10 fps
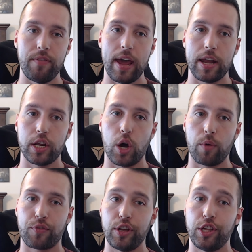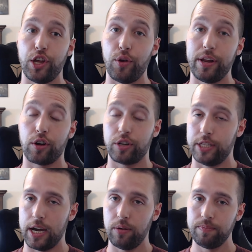and going for either Unity or
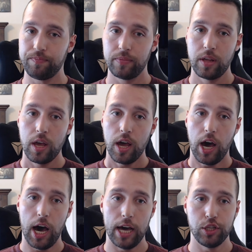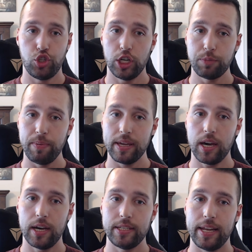Godot. Just
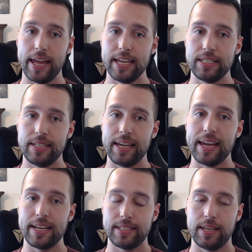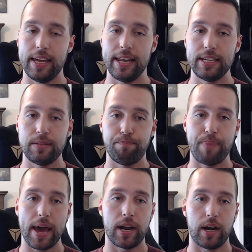because it is
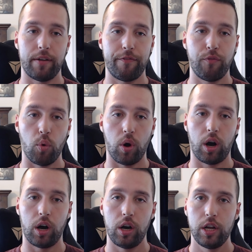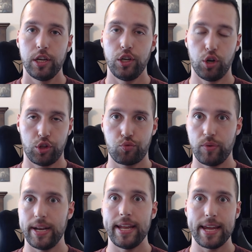better for your
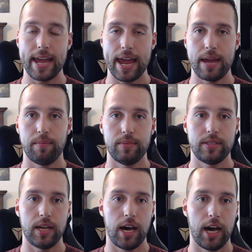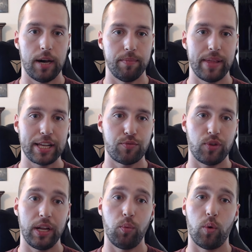3D games. That's
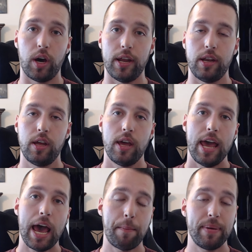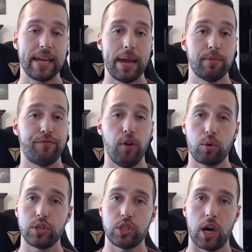really what Epic Games
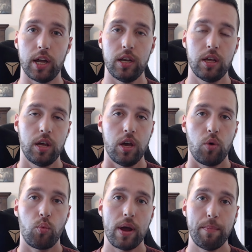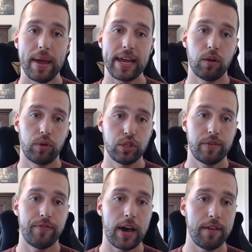focused on when making Unreal Engine
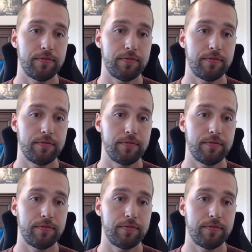5.